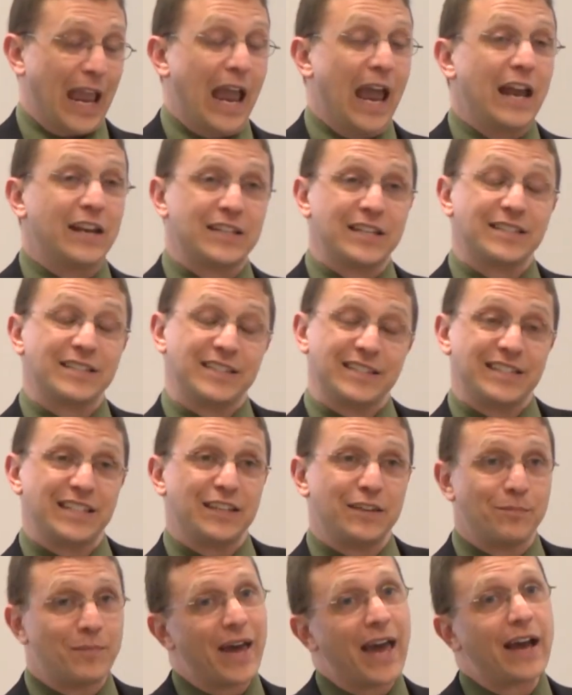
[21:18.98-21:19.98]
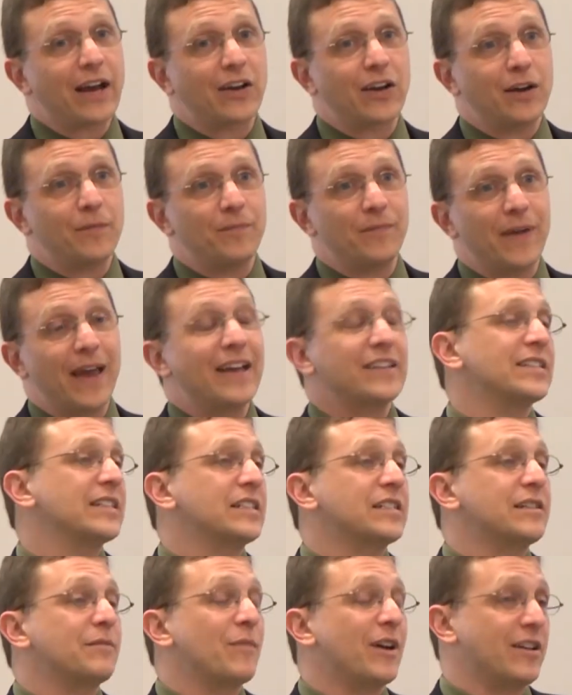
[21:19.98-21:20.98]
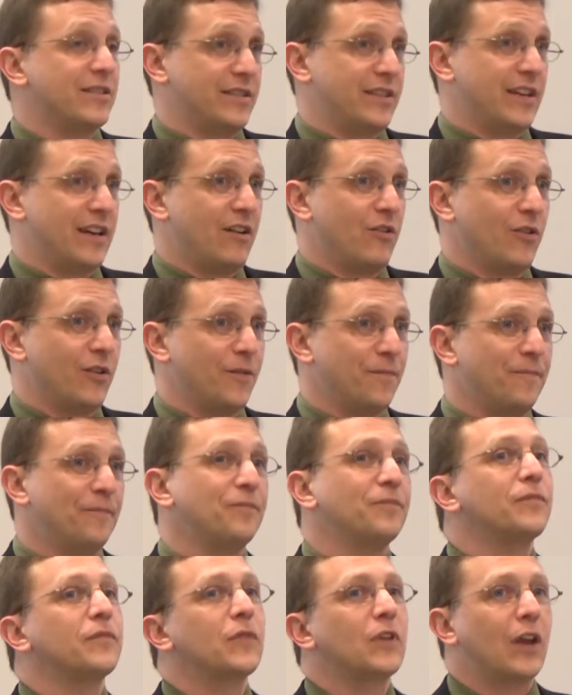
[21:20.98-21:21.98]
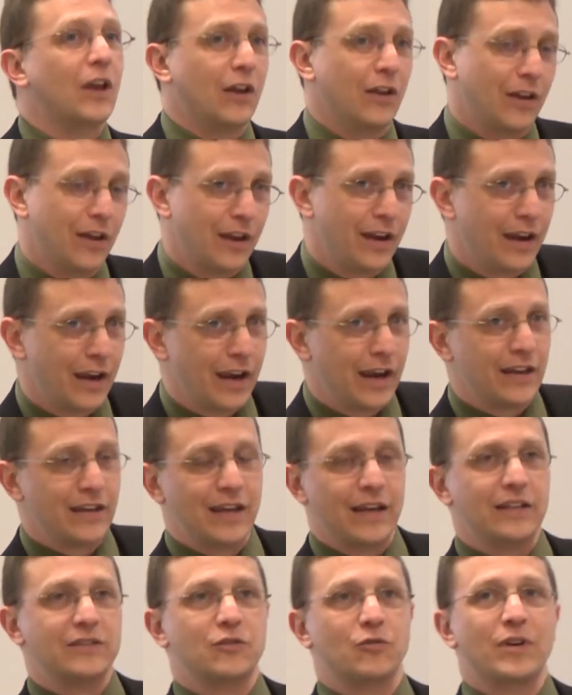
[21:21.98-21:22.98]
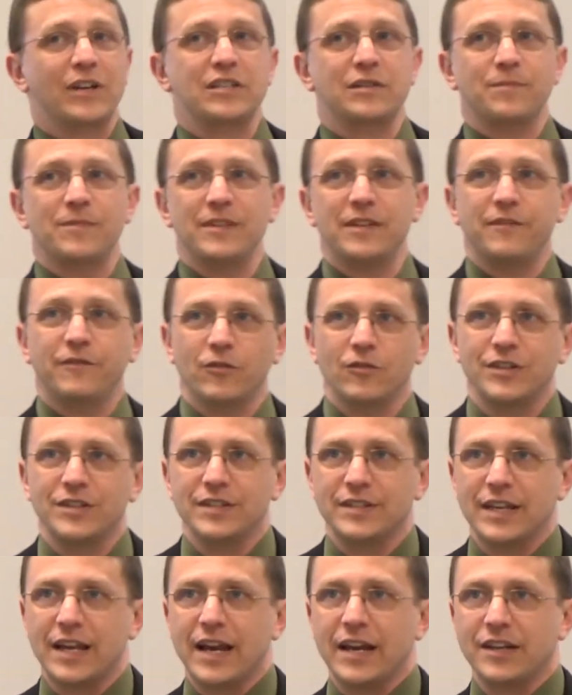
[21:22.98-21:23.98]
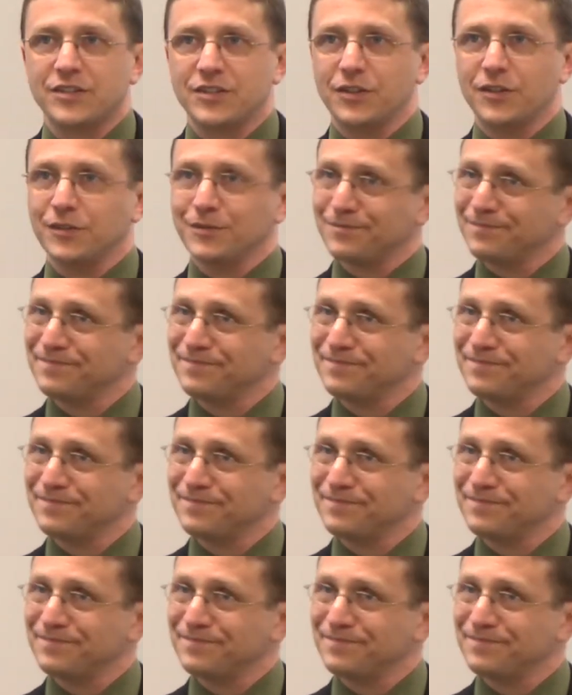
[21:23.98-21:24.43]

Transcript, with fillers: and doesn't see the backup at 60 miles an hour, it, it's a recipe for disaster.